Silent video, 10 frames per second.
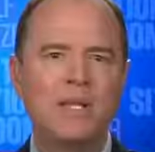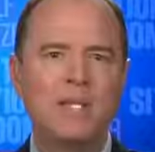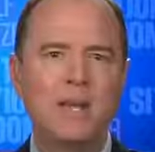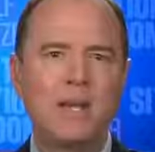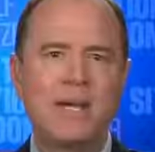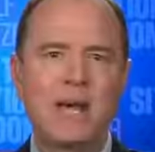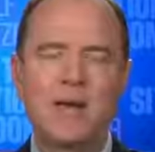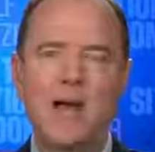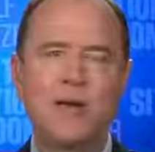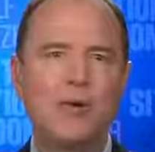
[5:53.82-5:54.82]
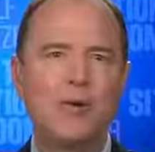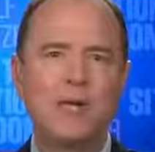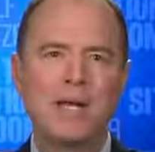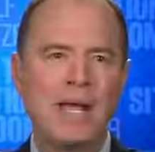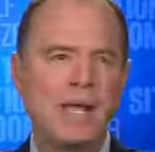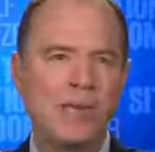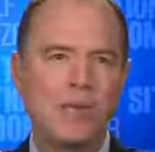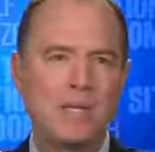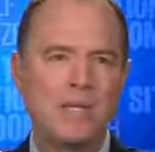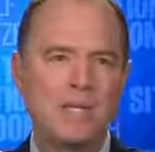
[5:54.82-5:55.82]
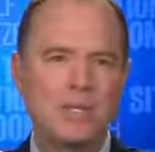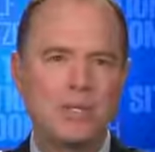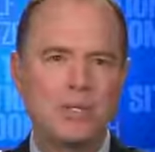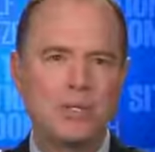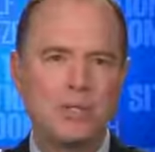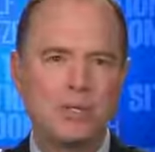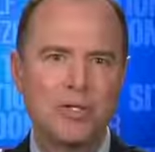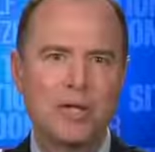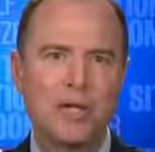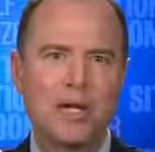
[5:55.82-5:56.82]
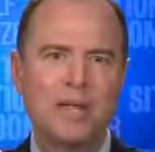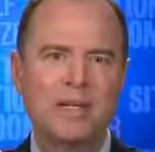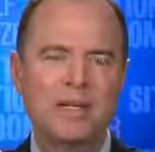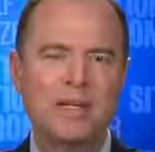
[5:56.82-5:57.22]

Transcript: that's coming out, I don't know that anyone is in the position to do that.